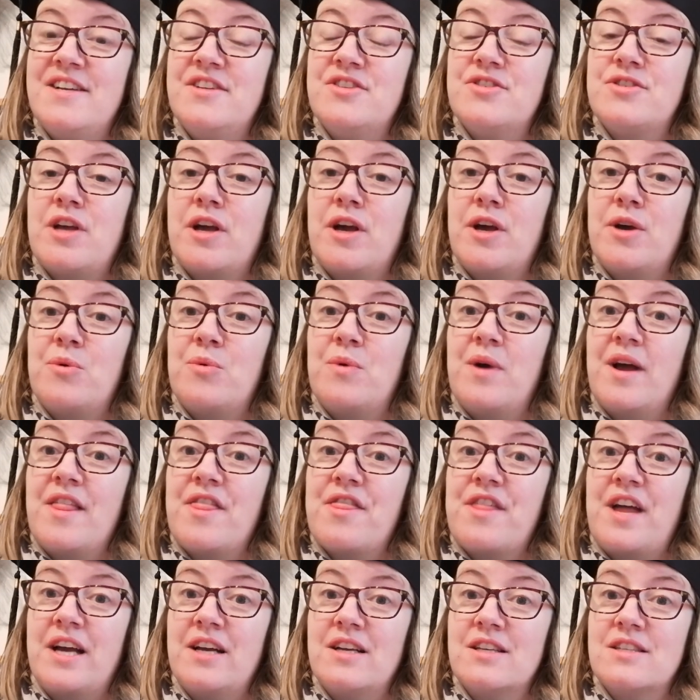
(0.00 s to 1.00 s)
So
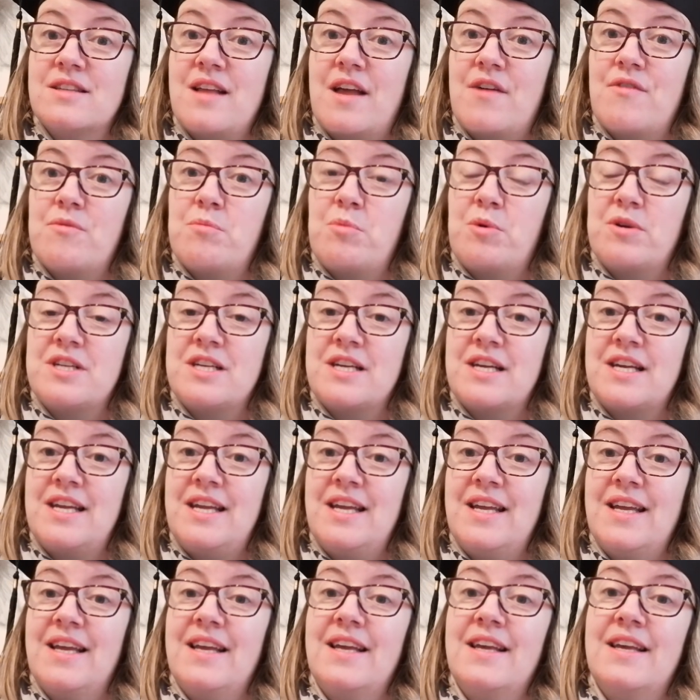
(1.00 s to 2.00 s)
thanks
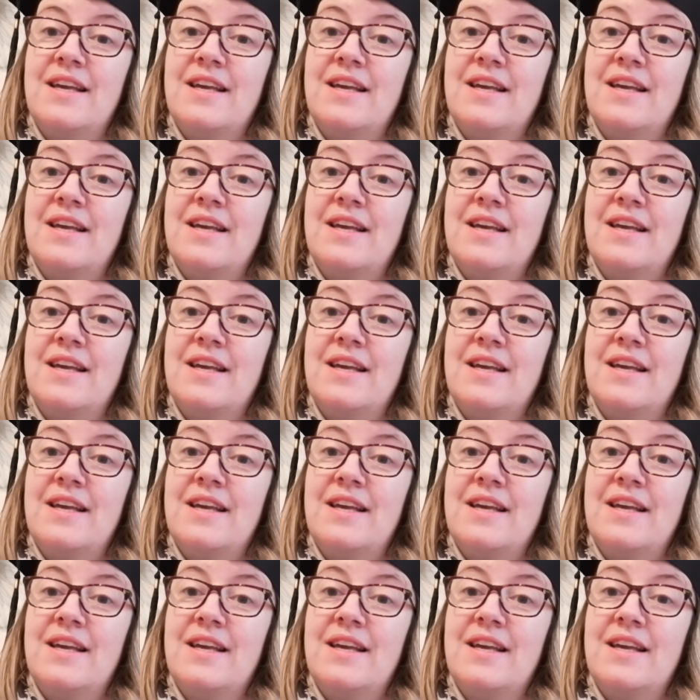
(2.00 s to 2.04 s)
everybody.